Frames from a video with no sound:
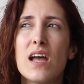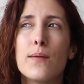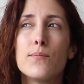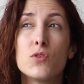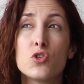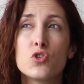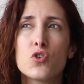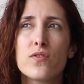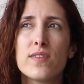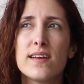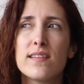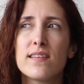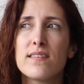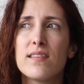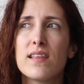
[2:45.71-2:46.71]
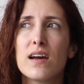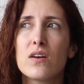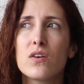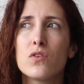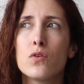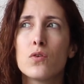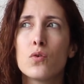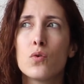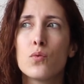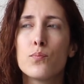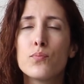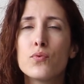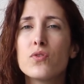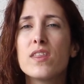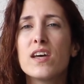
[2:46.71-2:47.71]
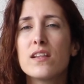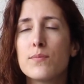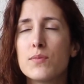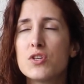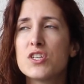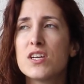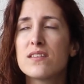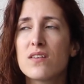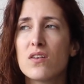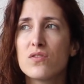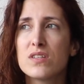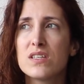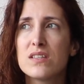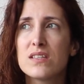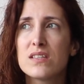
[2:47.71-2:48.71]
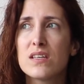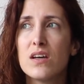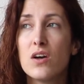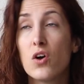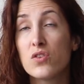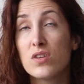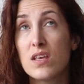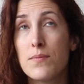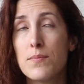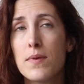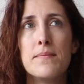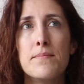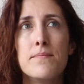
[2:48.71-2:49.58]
I'm not sure that they're gonna put that budget on it, on him.